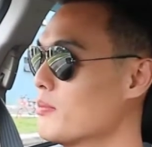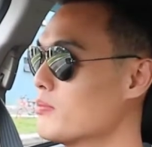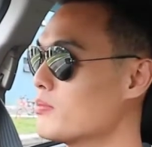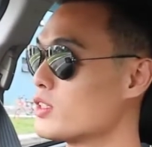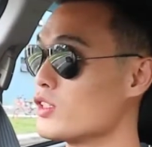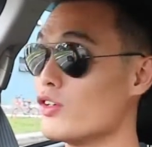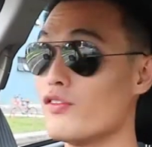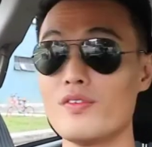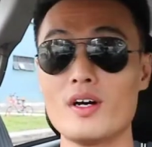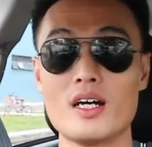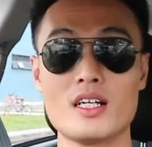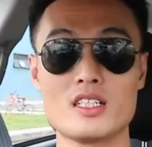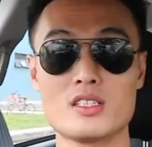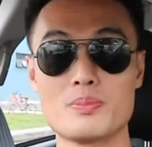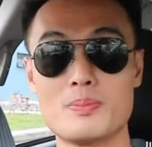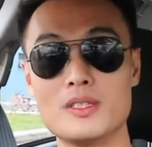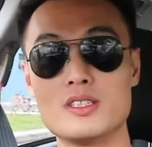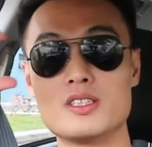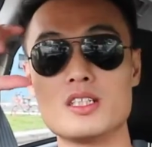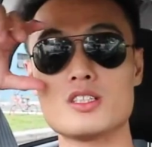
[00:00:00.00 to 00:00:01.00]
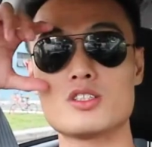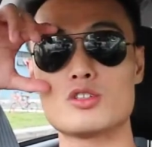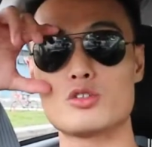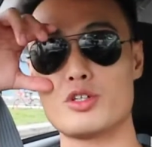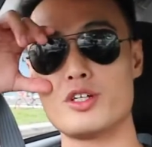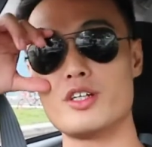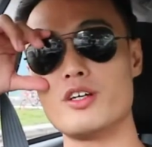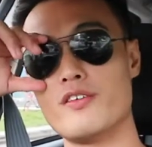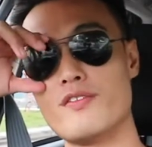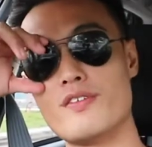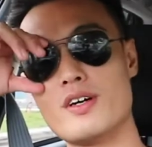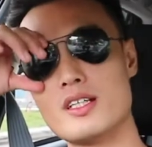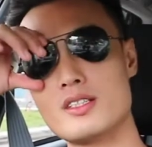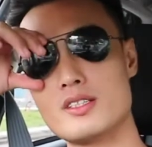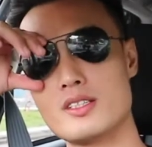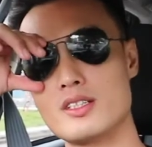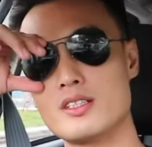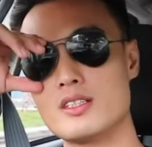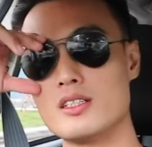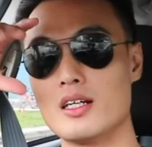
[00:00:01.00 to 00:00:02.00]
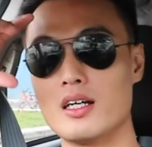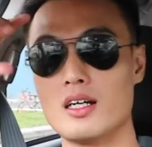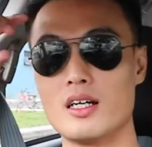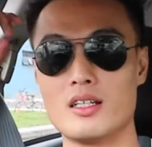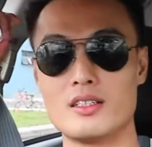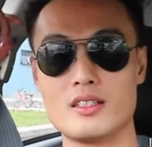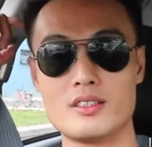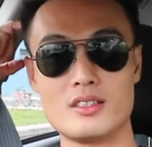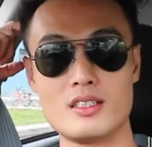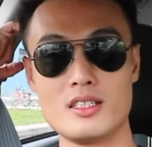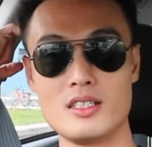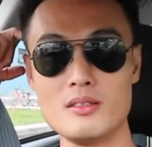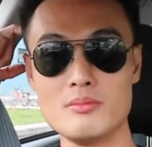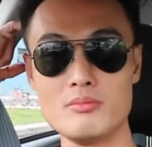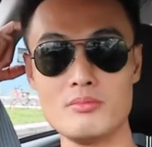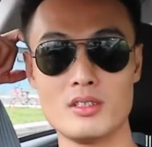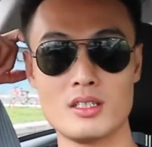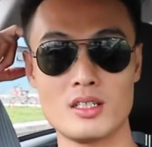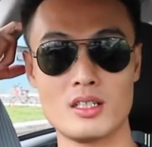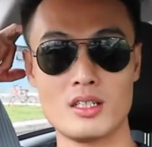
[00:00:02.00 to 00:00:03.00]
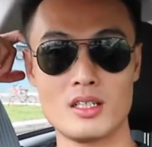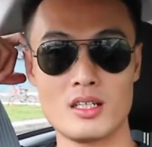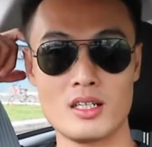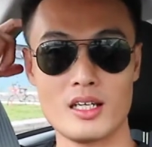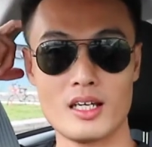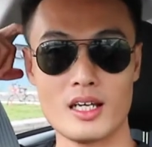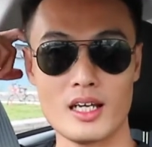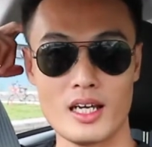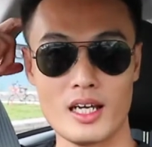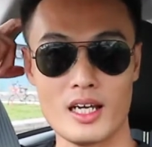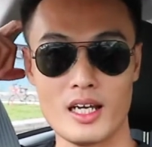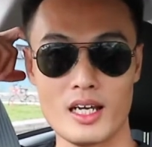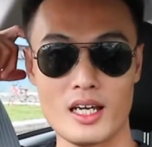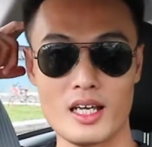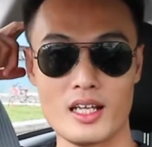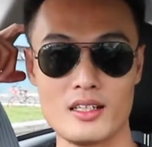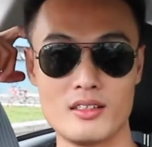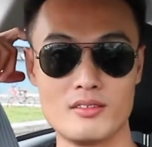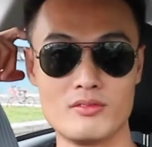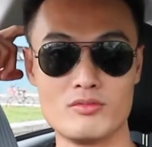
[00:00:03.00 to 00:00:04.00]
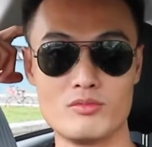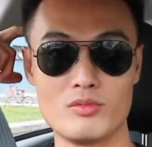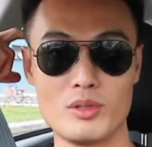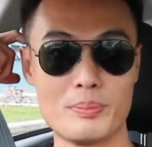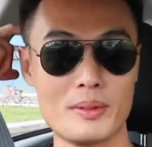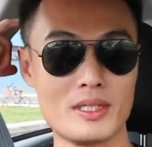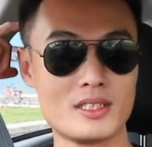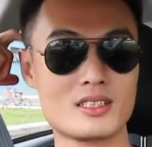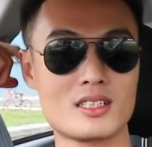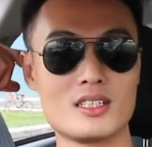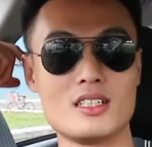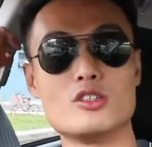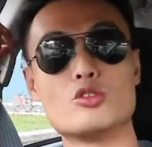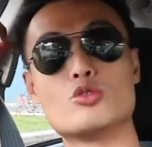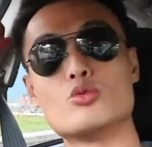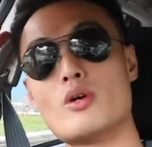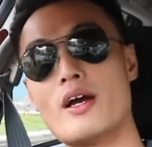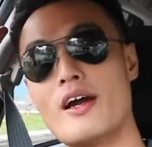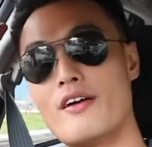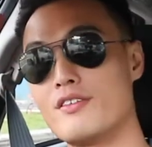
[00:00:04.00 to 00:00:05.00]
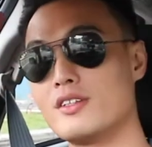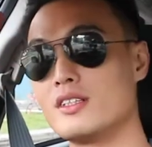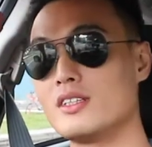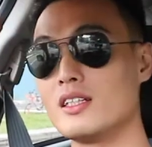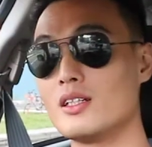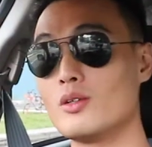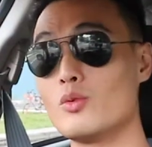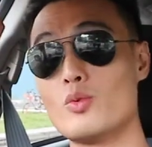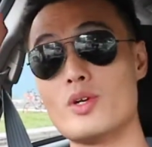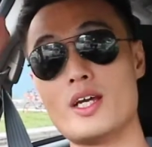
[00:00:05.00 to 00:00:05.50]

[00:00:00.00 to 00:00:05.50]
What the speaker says: So far there's been just 3 of us in the team, and we basically do everything.